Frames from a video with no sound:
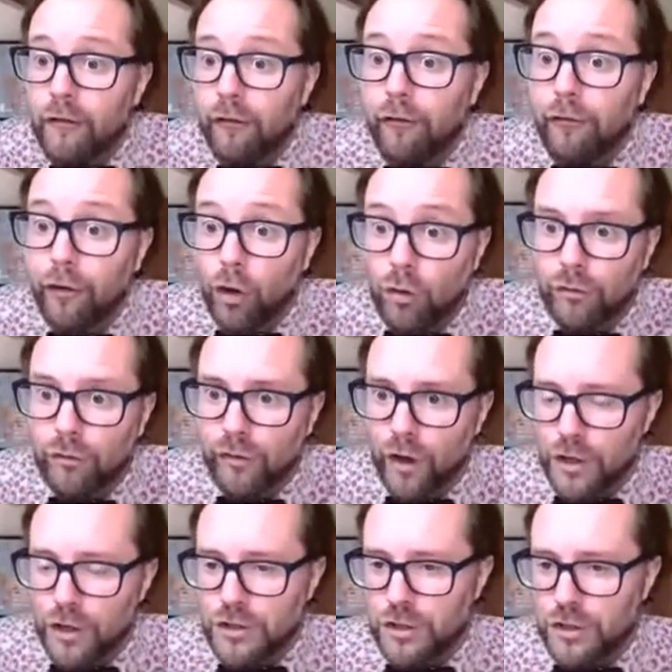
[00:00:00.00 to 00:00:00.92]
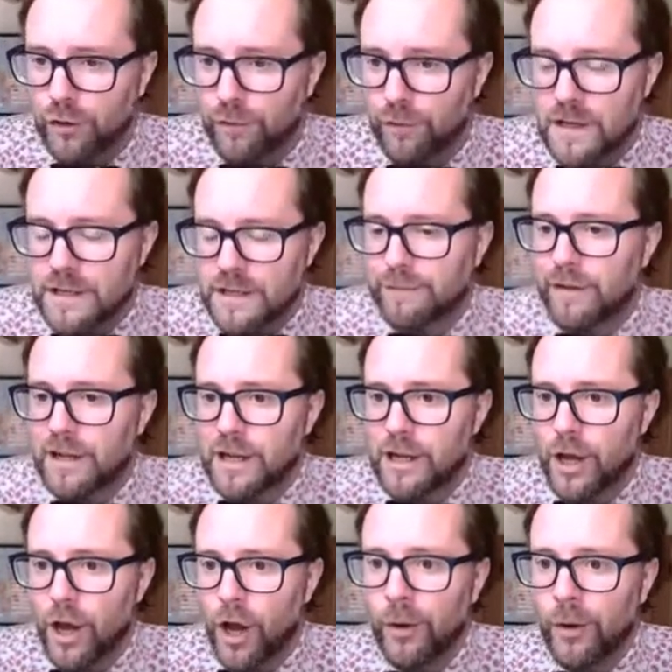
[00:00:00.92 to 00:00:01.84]
full version of this
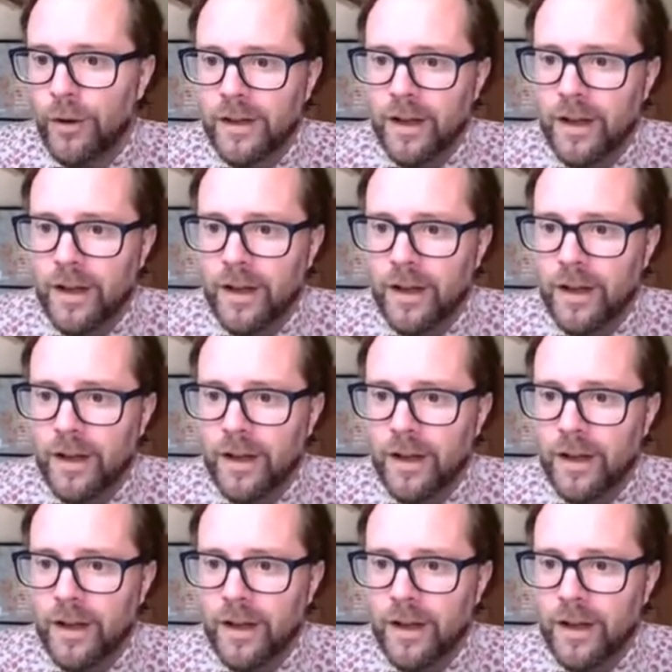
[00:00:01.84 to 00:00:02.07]
video